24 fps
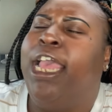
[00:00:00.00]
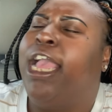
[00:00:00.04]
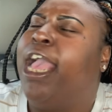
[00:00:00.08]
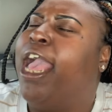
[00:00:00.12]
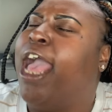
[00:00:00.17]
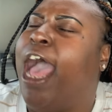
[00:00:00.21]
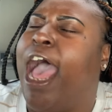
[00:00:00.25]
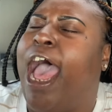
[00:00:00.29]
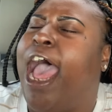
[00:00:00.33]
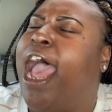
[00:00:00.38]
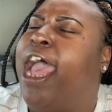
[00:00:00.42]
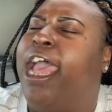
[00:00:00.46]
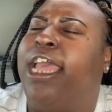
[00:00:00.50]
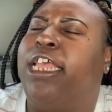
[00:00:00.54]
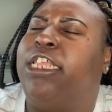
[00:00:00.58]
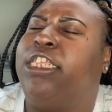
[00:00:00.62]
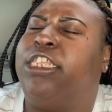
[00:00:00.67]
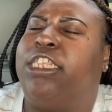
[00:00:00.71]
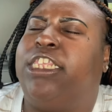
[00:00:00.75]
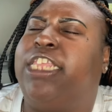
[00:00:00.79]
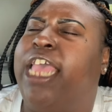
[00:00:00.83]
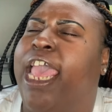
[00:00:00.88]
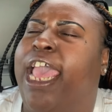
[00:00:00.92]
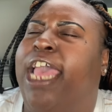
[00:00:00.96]
God
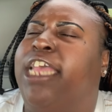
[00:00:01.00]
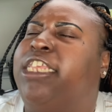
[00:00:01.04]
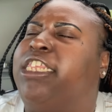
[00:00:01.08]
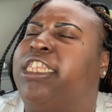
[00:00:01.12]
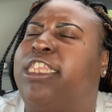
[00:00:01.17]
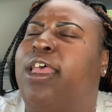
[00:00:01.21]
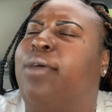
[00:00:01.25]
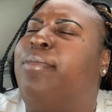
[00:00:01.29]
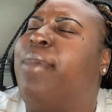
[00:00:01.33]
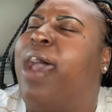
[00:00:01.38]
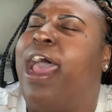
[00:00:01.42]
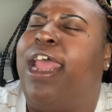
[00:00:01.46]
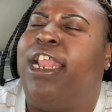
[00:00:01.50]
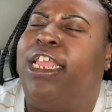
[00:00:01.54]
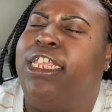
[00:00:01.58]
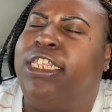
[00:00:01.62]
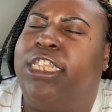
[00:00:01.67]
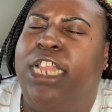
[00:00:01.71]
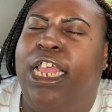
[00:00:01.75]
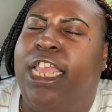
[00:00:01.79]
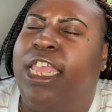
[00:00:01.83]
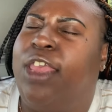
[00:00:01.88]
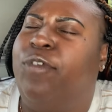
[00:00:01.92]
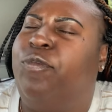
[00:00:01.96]
says somebody
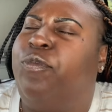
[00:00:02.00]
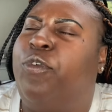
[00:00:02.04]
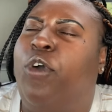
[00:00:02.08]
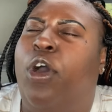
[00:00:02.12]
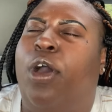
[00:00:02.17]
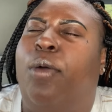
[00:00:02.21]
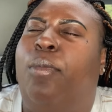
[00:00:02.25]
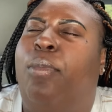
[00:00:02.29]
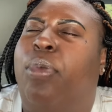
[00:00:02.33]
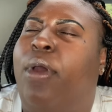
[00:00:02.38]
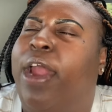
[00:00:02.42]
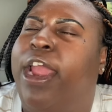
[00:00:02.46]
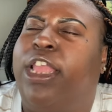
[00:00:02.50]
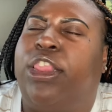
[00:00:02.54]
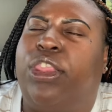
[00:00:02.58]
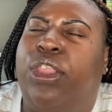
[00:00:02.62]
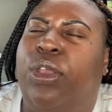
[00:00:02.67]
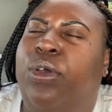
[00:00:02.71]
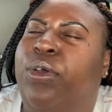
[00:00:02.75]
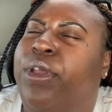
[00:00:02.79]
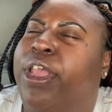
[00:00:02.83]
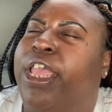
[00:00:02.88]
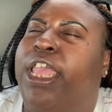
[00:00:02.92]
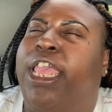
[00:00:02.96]
is looking for a
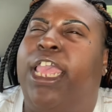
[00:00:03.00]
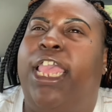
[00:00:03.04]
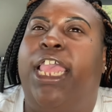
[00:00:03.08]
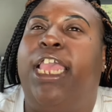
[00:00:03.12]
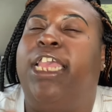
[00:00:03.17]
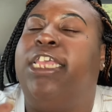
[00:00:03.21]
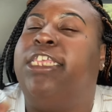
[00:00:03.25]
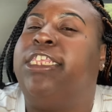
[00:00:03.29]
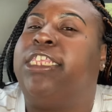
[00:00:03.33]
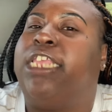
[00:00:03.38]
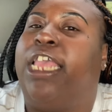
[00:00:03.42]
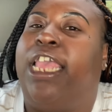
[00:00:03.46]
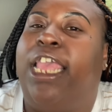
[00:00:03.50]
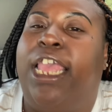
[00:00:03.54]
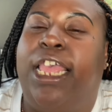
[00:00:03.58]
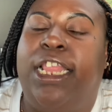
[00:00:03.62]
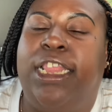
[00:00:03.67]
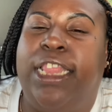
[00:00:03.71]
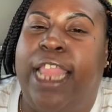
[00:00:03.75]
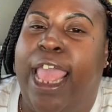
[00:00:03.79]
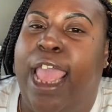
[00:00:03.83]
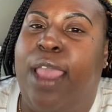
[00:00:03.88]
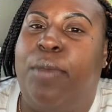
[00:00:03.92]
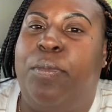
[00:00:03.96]
breakthrough, and he's
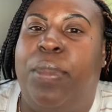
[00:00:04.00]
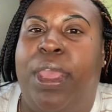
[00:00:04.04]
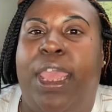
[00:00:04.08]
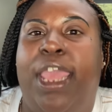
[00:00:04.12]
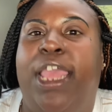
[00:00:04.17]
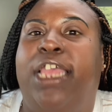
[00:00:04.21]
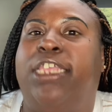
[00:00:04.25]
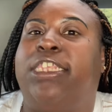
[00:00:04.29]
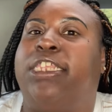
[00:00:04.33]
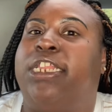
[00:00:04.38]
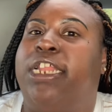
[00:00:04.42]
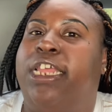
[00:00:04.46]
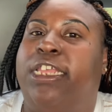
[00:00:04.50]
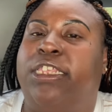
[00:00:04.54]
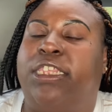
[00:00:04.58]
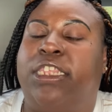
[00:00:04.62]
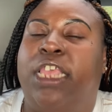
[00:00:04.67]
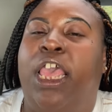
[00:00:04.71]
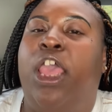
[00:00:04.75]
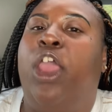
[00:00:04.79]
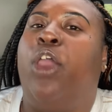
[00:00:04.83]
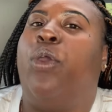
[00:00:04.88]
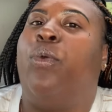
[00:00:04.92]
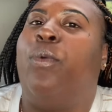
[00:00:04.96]
in that business,
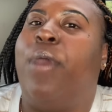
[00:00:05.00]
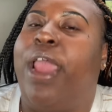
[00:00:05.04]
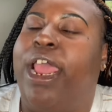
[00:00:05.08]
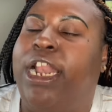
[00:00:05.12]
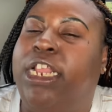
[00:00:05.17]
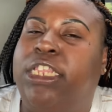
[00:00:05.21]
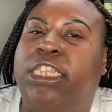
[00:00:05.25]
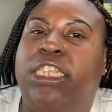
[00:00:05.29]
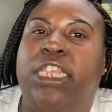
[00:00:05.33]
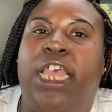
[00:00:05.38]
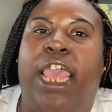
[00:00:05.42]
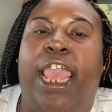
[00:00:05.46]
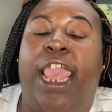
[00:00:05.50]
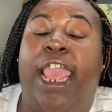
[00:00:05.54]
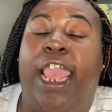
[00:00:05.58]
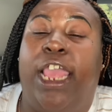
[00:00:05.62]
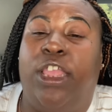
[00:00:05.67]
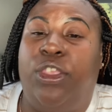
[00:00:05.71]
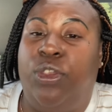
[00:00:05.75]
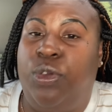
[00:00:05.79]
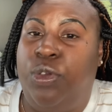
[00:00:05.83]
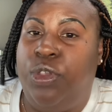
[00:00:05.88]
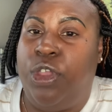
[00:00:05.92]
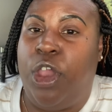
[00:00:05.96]
ready to
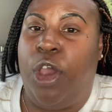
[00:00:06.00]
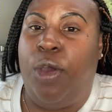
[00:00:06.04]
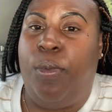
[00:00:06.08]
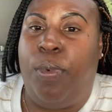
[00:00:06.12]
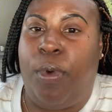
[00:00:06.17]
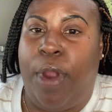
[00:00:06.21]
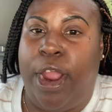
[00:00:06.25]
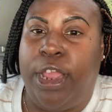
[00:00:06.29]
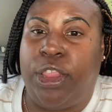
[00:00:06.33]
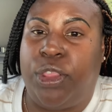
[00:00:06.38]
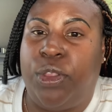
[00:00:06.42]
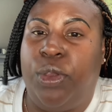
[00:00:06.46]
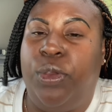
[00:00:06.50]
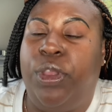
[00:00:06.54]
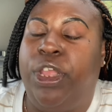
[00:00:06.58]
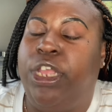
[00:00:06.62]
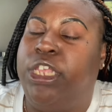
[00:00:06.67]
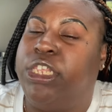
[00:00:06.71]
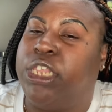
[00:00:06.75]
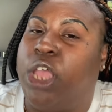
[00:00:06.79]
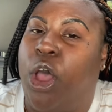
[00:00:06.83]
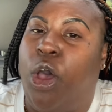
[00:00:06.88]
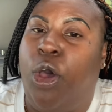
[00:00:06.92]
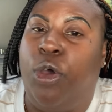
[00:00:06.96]
hand you your breakthrough.
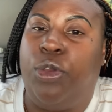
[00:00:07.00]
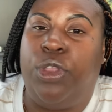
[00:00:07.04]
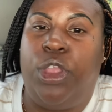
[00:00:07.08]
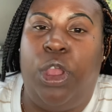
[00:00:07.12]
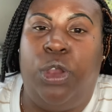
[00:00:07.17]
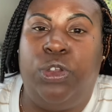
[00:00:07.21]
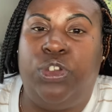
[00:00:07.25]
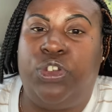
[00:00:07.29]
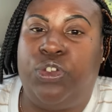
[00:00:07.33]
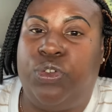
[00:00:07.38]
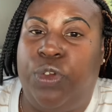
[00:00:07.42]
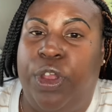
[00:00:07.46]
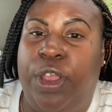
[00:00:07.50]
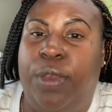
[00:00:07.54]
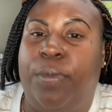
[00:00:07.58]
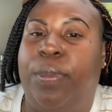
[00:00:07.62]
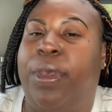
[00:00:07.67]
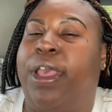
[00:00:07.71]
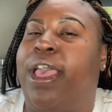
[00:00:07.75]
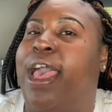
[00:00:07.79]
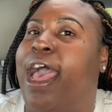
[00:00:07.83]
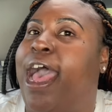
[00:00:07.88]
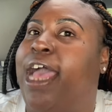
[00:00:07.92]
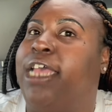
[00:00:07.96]
He's on your street.
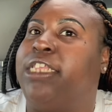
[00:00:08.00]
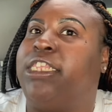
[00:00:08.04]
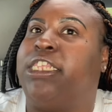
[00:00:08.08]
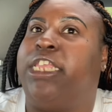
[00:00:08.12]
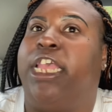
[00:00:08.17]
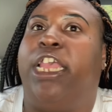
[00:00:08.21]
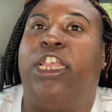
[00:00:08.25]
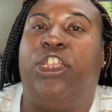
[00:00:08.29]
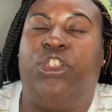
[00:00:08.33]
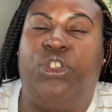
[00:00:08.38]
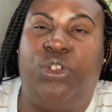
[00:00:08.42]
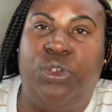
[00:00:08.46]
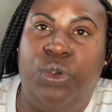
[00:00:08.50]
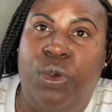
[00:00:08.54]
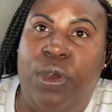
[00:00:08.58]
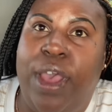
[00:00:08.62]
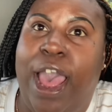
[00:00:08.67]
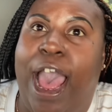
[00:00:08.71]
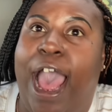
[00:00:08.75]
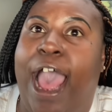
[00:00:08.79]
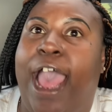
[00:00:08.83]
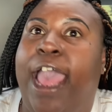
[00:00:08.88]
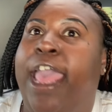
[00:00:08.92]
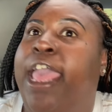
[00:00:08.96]
But God says you
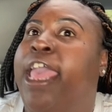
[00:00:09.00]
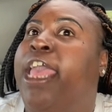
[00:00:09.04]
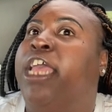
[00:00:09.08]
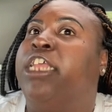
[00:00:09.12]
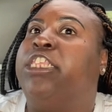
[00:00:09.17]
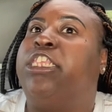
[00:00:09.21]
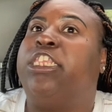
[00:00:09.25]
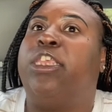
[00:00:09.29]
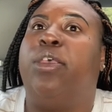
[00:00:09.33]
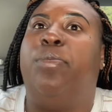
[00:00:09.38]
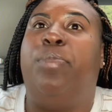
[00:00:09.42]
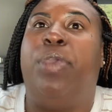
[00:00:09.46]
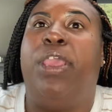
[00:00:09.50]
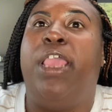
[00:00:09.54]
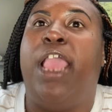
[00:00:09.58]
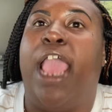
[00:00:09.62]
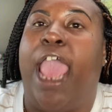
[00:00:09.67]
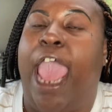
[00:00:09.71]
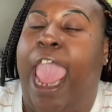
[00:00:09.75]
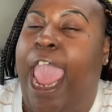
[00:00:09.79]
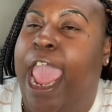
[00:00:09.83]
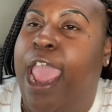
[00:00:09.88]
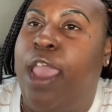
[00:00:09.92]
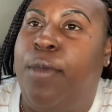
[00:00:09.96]
got to be
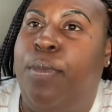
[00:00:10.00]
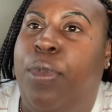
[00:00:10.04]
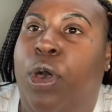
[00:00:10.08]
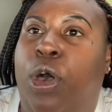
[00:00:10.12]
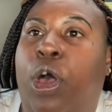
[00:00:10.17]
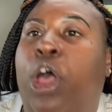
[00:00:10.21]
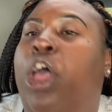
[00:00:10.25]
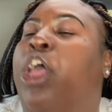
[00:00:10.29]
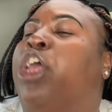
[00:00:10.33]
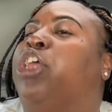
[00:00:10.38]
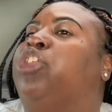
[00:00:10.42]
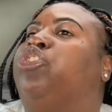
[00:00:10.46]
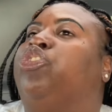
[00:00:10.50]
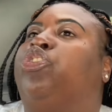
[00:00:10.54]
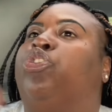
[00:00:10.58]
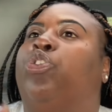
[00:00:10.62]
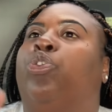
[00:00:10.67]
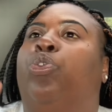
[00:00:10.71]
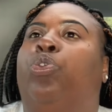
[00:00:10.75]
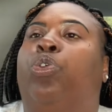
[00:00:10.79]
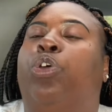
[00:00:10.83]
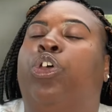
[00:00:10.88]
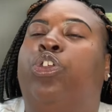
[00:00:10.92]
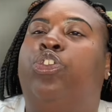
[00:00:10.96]
able
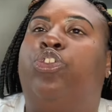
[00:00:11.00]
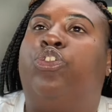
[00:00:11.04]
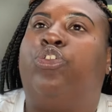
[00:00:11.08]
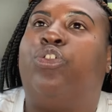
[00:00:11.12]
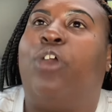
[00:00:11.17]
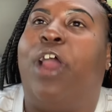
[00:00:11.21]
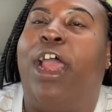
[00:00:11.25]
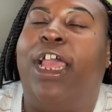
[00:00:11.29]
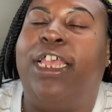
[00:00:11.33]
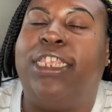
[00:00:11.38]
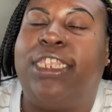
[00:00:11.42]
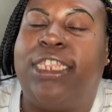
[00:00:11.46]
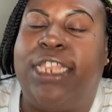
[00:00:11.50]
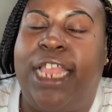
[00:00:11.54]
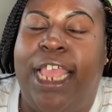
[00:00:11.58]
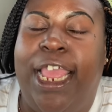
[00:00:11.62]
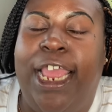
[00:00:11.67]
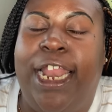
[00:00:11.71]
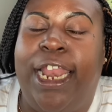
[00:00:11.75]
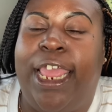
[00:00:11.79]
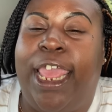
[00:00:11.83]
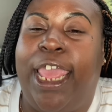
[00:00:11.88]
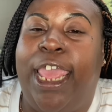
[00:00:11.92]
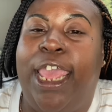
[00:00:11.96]
to trust
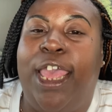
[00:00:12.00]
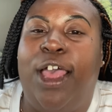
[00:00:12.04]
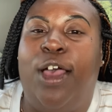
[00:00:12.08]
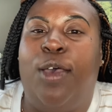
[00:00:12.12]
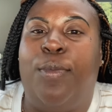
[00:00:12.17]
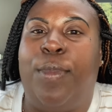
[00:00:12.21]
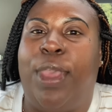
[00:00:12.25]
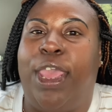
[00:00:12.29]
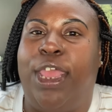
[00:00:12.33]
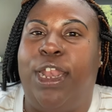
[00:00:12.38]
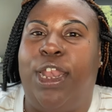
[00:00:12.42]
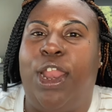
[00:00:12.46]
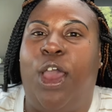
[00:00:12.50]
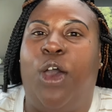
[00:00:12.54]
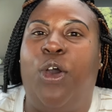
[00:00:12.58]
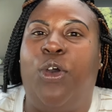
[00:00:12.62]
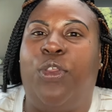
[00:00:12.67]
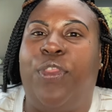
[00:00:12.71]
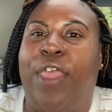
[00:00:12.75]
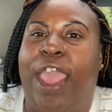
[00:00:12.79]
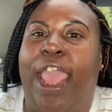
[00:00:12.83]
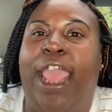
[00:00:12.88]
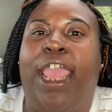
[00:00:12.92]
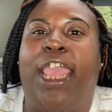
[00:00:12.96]
in him and
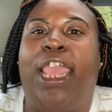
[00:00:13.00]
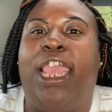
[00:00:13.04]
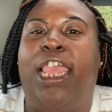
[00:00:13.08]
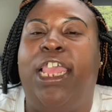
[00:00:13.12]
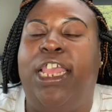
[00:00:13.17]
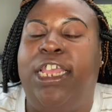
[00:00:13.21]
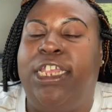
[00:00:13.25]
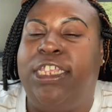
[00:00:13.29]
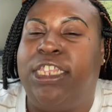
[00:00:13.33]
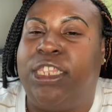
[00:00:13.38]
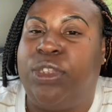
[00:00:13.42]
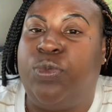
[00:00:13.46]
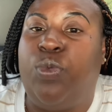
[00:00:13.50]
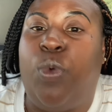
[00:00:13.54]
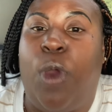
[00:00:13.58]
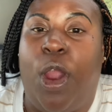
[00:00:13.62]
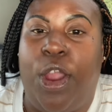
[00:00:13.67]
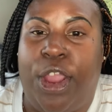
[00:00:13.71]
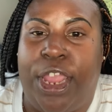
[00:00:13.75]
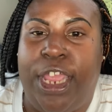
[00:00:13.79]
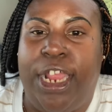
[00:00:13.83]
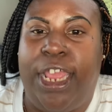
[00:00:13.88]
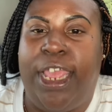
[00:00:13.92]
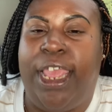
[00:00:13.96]
know that he's
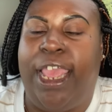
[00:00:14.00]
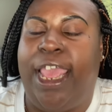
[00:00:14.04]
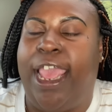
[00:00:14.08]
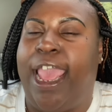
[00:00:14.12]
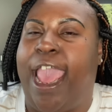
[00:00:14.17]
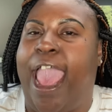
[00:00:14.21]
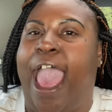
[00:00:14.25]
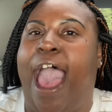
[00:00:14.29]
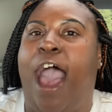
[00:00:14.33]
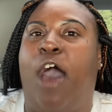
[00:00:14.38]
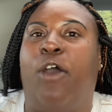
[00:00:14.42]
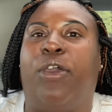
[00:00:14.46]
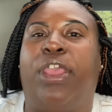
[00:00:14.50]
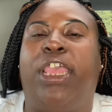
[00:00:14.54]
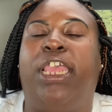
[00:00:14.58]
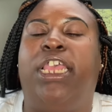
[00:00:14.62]
working it out.